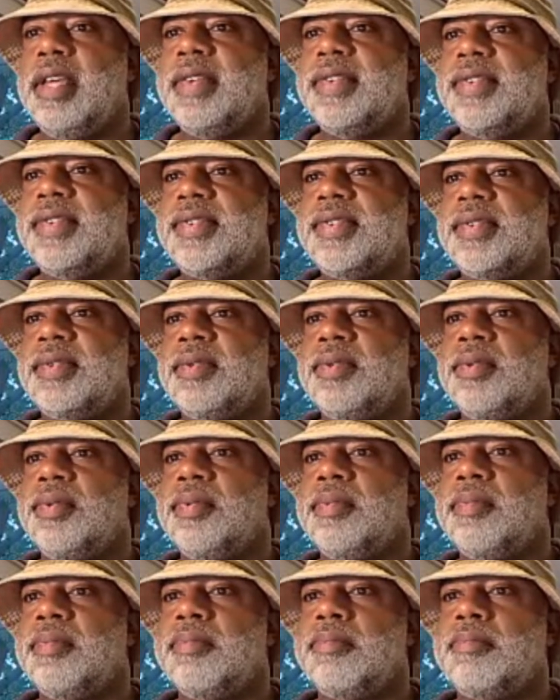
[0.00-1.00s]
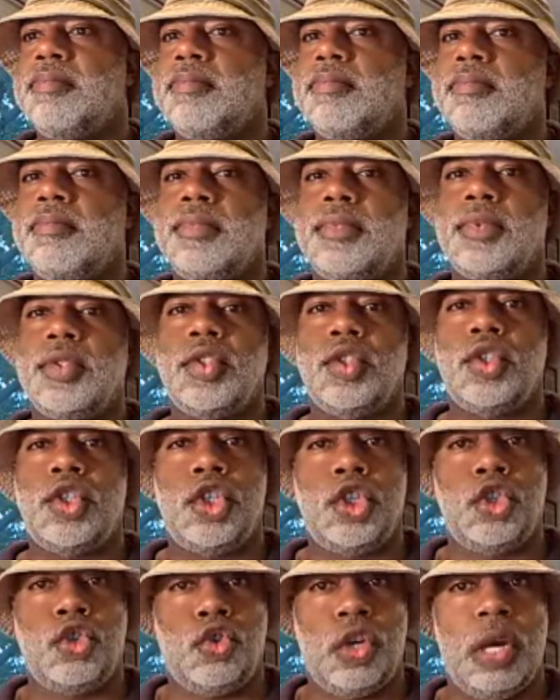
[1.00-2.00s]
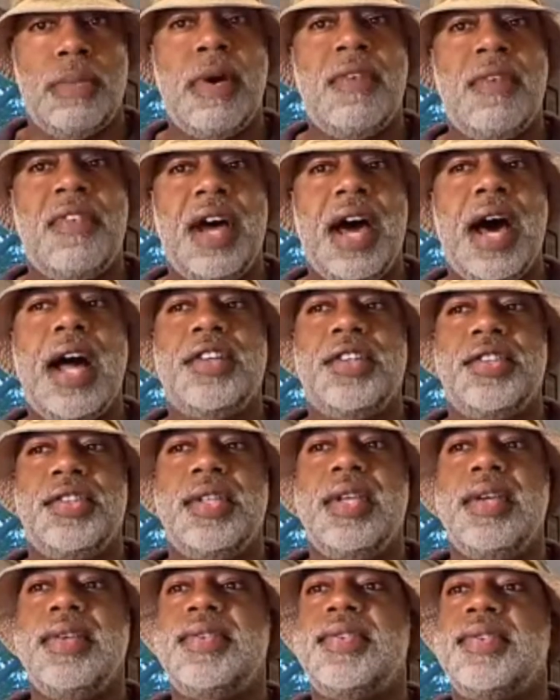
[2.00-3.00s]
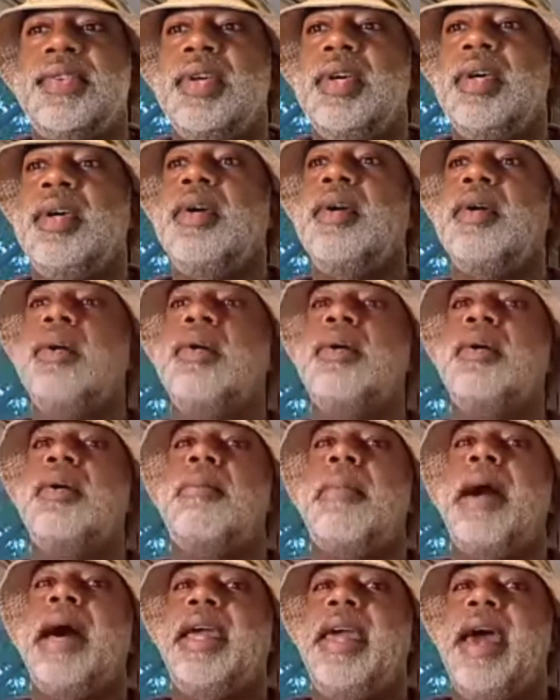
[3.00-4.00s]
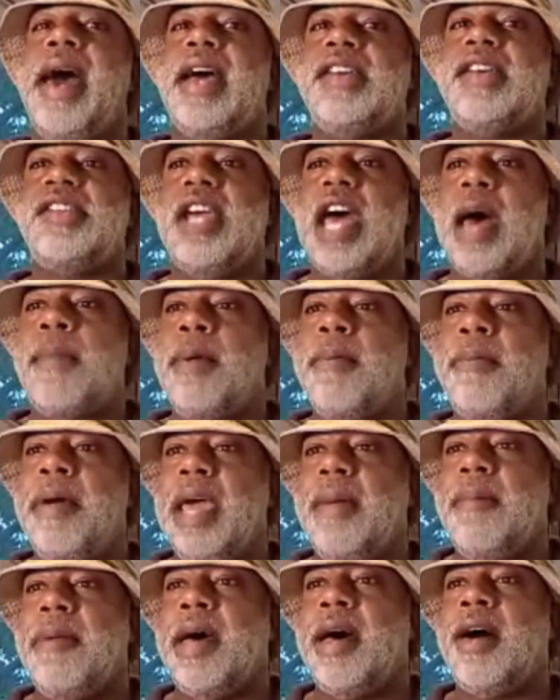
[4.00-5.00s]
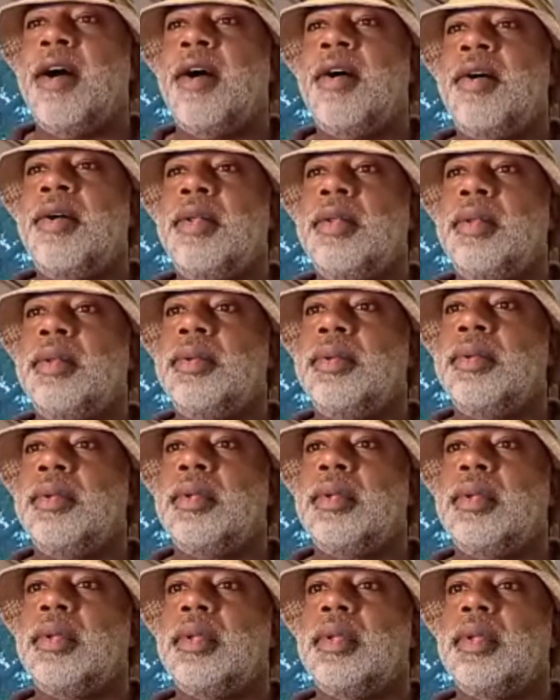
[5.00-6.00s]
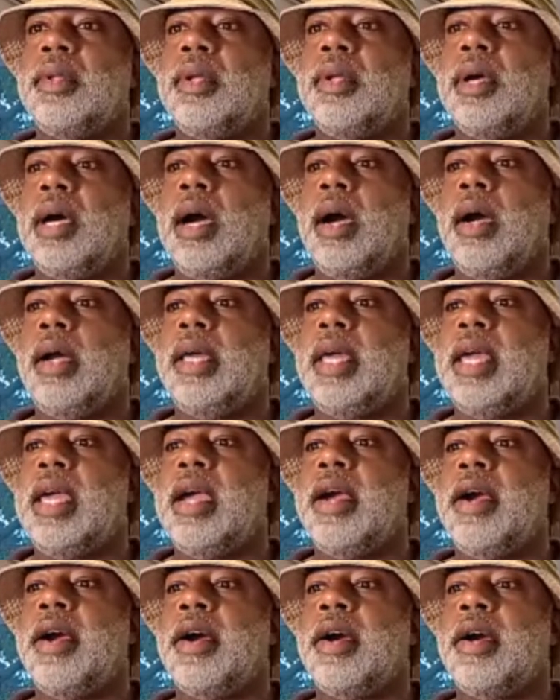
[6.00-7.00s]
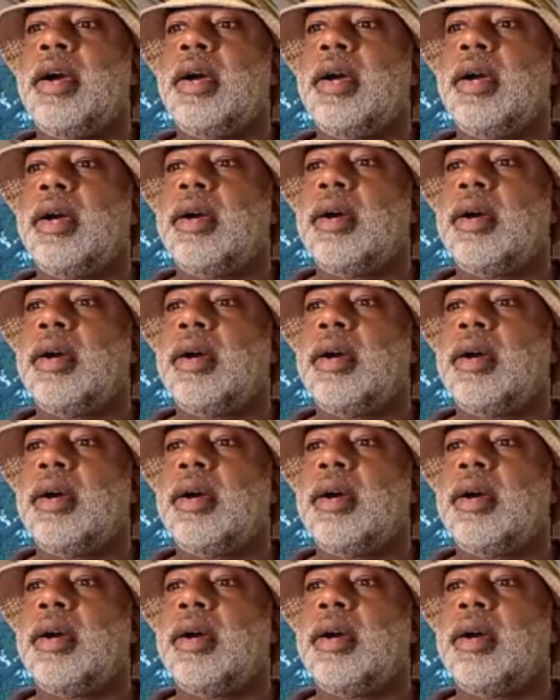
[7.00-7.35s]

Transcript: this stream of consciousness, my Cash App and PayPal are here.